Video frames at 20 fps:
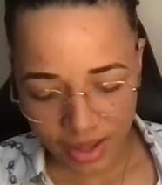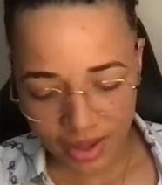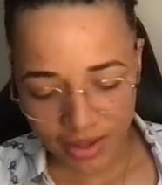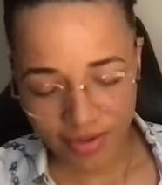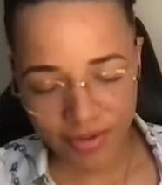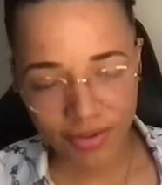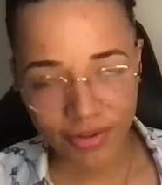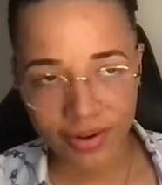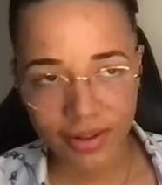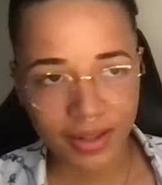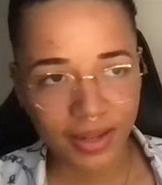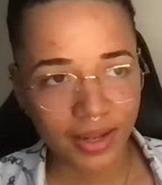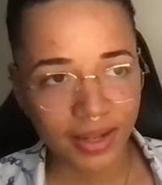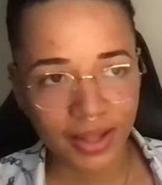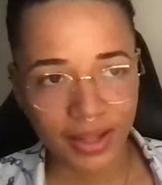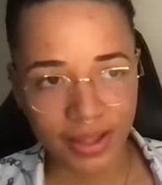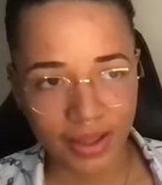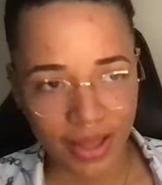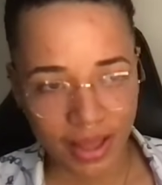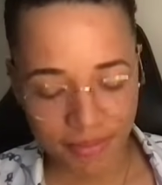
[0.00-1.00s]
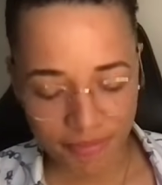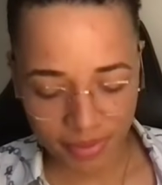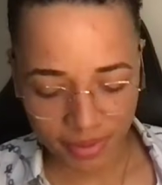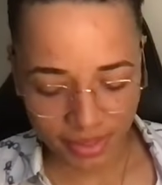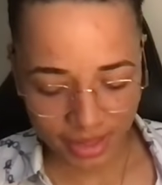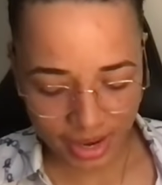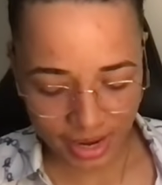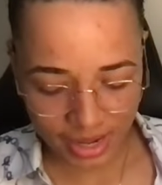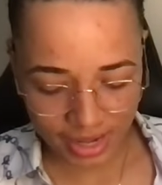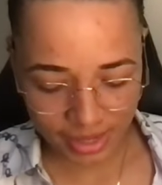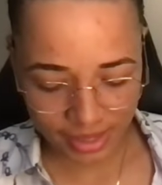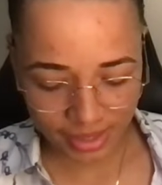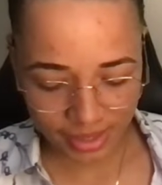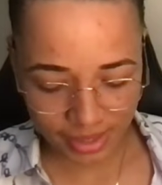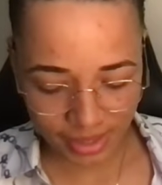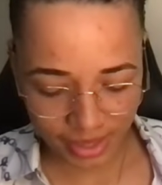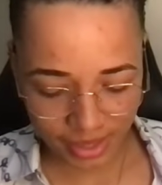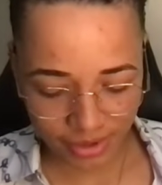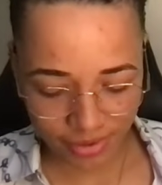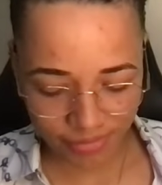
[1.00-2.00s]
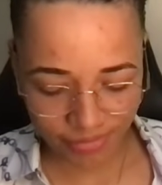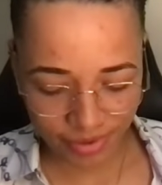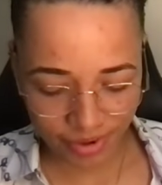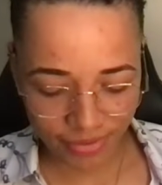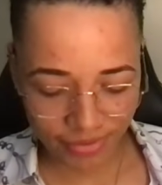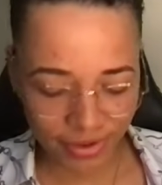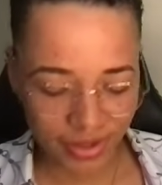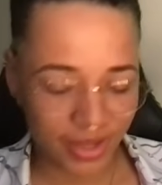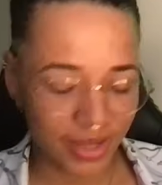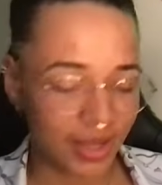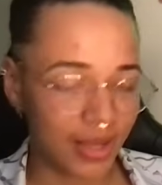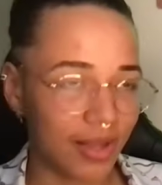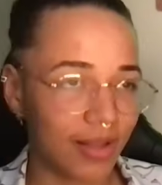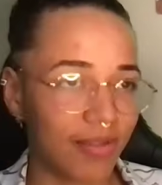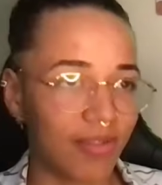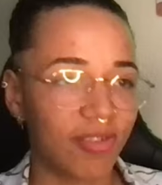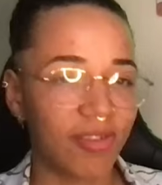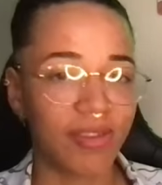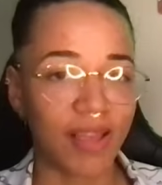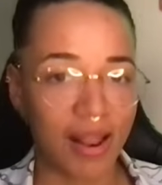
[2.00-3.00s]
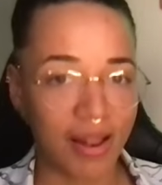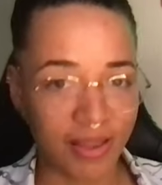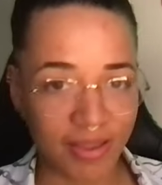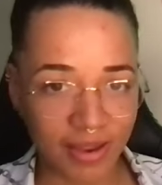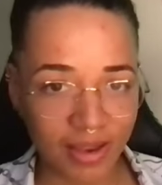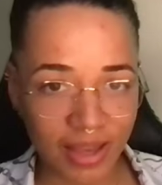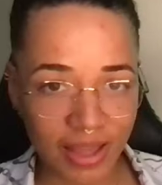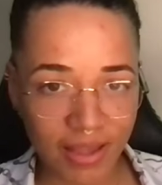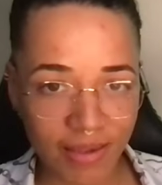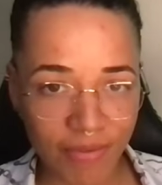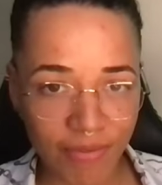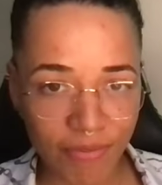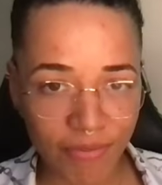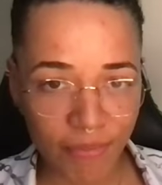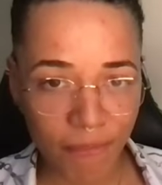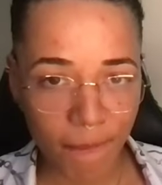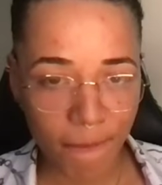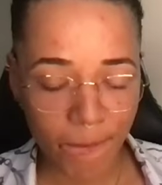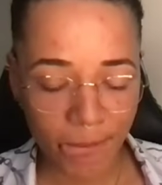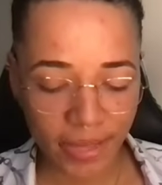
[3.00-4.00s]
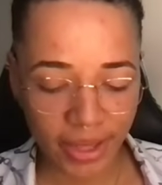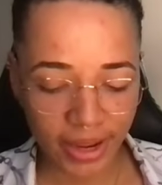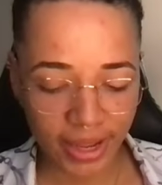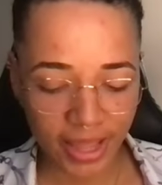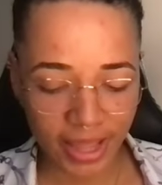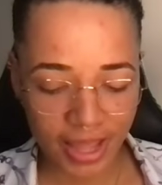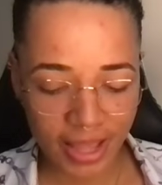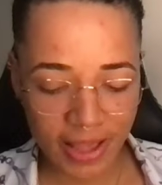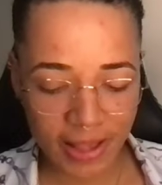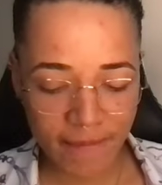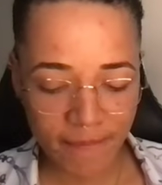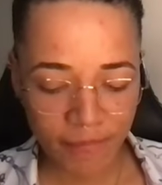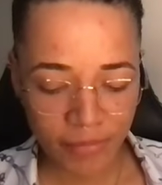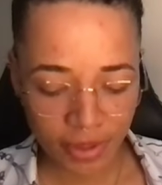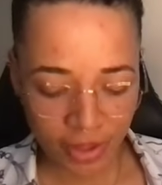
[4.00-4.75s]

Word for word: it's not only that you're empathetic, it's like you're very sensitive, okay?